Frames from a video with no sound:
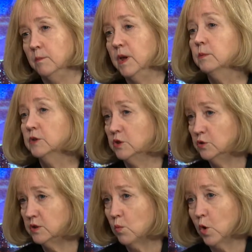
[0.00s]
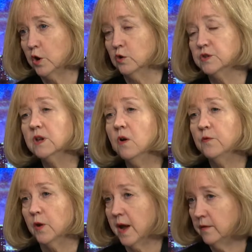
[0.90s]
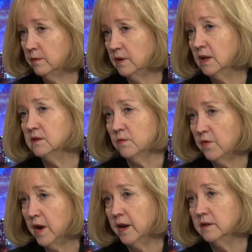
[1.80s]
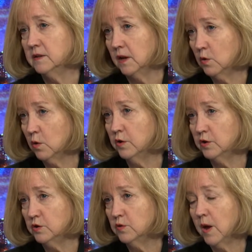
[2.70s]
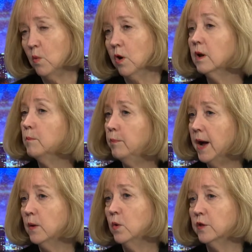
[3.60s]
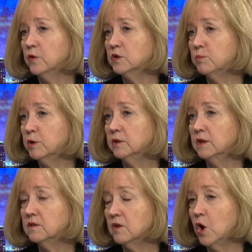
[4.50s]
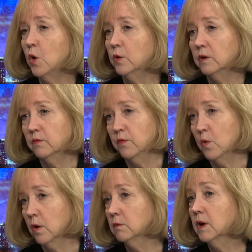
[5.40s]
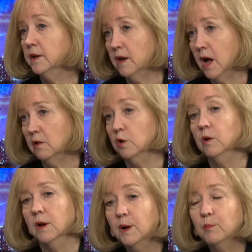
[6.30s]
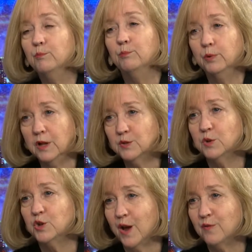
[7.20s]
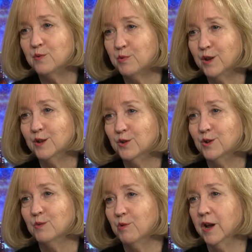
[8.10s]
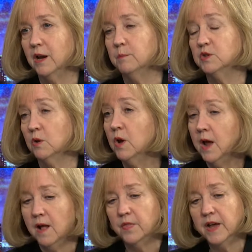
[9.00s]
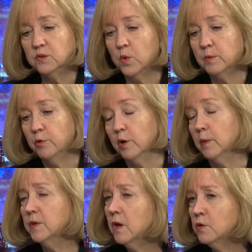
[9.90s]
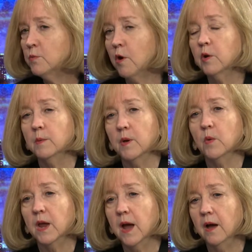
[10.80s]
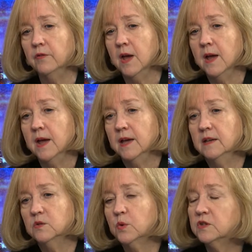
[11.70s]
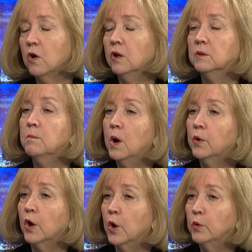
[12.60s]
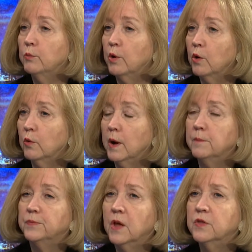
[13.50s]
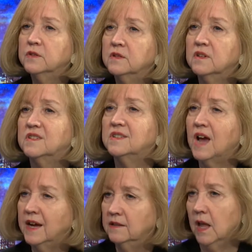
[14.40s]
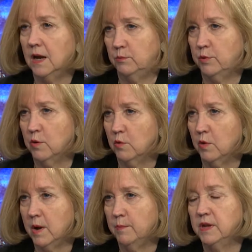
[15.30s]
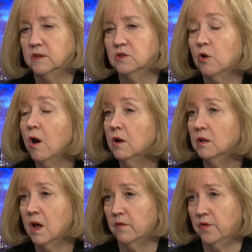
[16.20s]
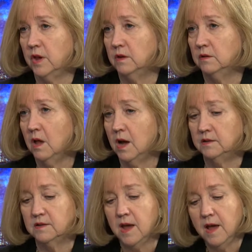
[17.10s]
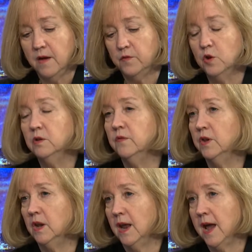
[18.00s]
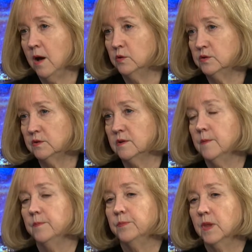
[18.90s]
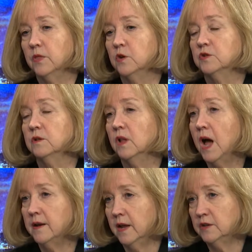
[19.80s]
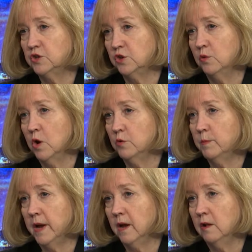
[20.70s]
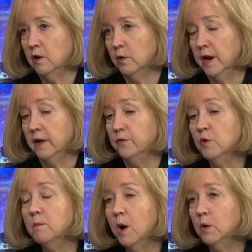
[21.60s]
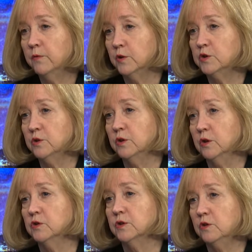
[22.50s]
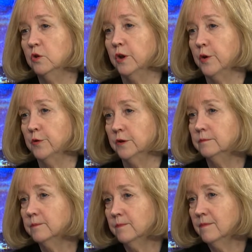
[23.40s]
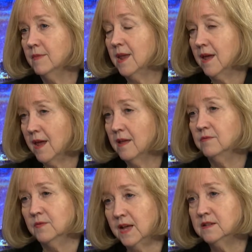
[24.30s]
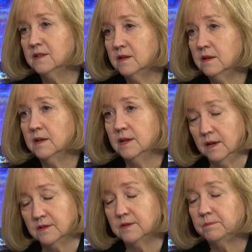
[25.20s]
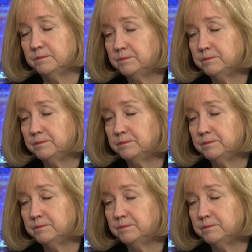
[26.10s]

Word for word: be able to do some work yourself or have, get some financing in order to do that work, buy one of those buildings and own it for a dollar plus what you have to put into it to bring it up. So that's one program. The other program that we have is what's called a mow-to-own program. Now this is a side lot program because there are a lot of vacant lots. If you're living in a house, there's a lot next to you owned by LRA. If you'll mow it for two years, you can own it. And that's, really? Yes.